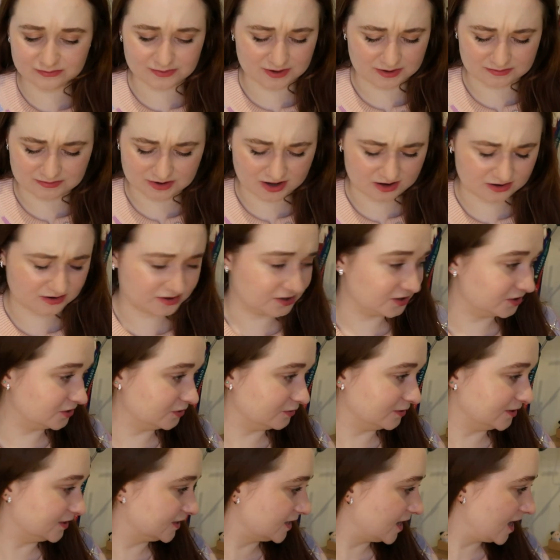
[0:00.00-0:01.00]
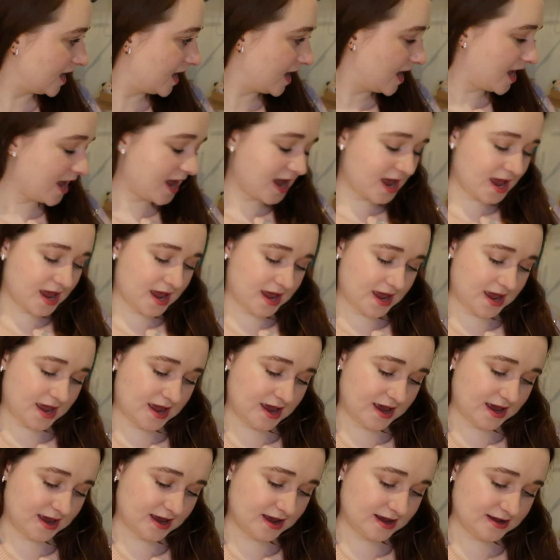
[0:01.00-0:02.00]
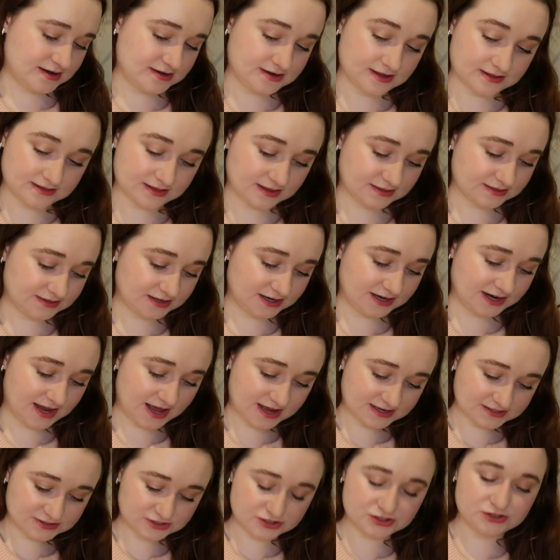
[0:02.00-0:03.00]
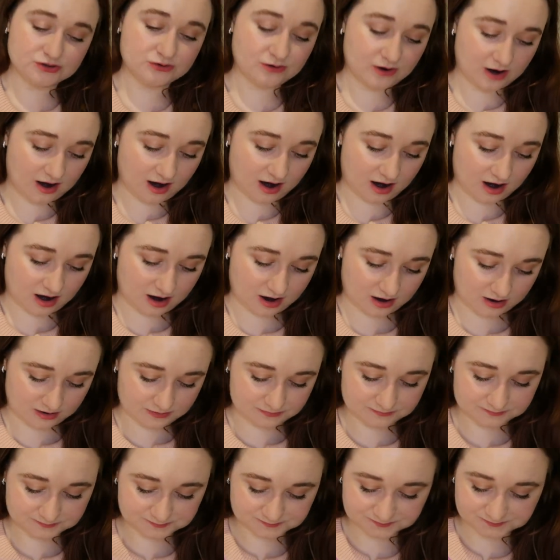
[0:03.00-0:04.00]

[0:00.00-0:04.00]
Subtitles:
but I'm not gonna do it. And then the last two are,